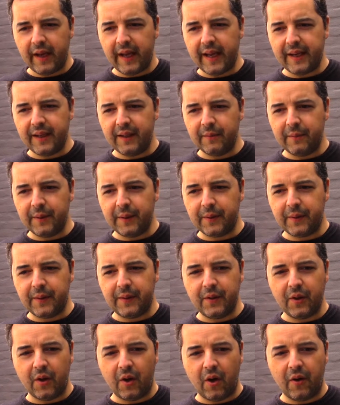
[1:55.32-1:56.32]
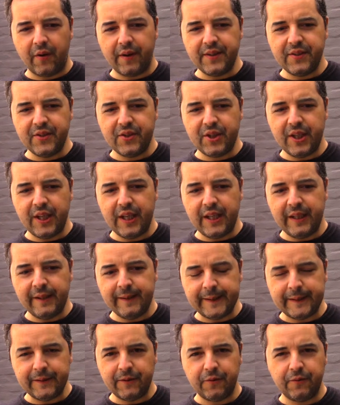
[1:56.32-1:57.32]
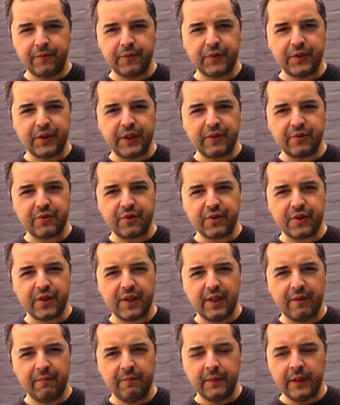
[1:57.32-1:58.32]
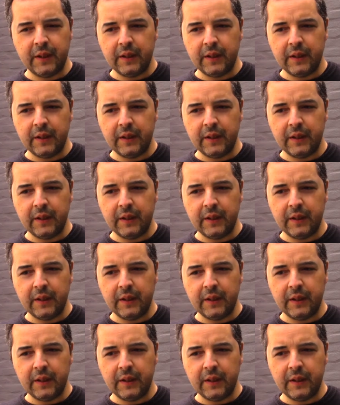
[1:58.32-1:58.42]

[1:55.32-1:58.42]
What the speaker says: again a little bit orangey, citrusy,